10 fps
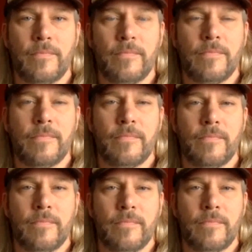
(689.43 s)

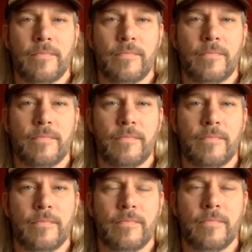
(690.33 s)

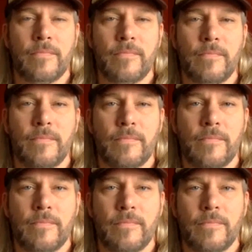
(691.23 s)

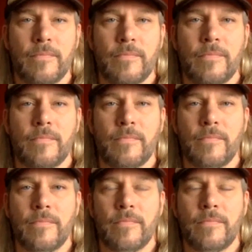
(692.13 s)

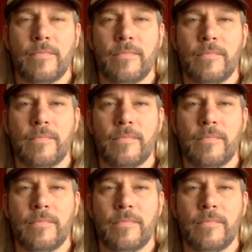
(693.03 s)
This person isn't speaking.